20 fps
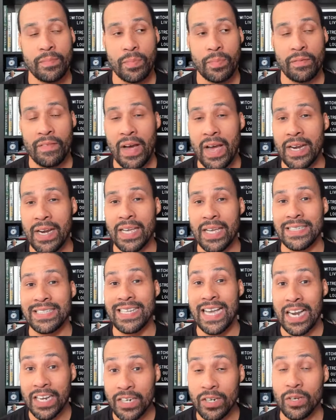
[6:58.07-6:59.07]
providing a
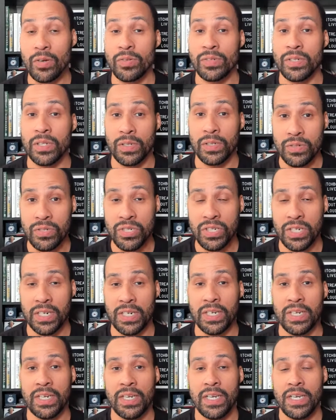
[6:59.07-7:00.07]
technical
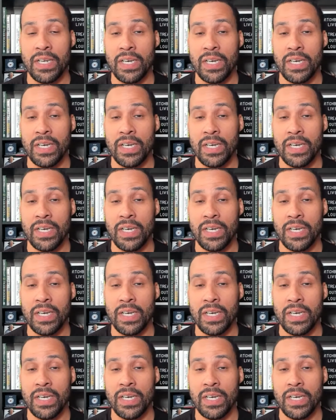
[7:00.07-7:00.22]
solution,